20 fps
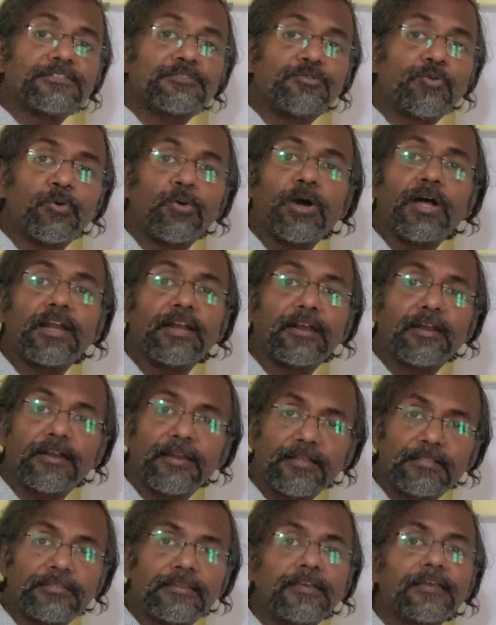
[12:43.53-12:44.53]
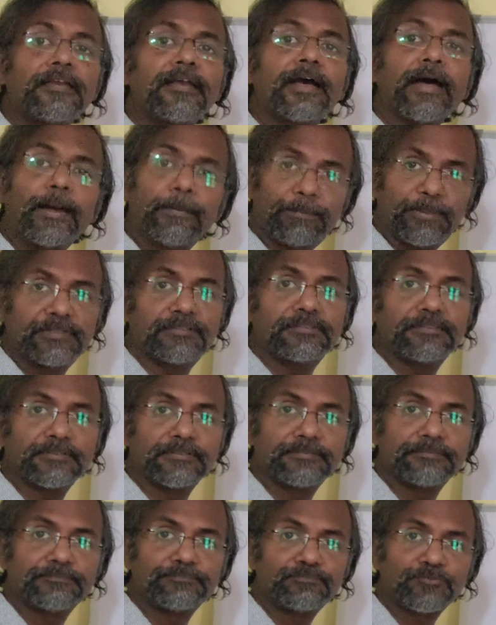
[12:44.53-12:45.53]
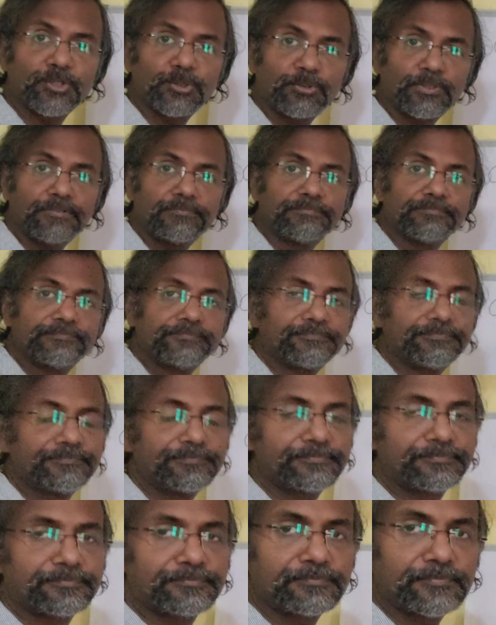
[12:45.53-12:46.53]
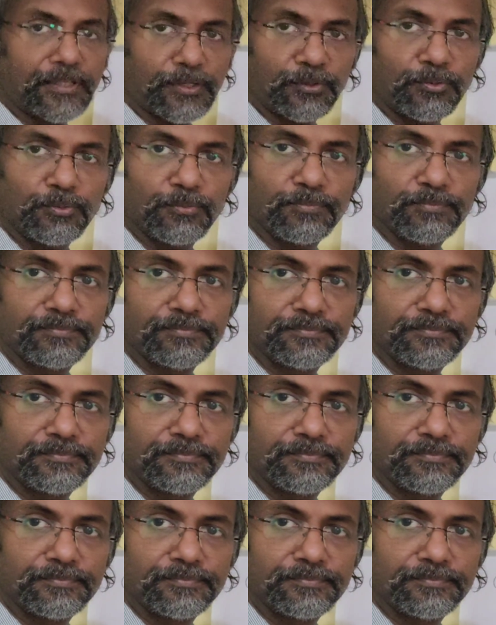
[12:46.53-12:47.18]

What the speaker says: as though nothing happened. Okay? Thank you.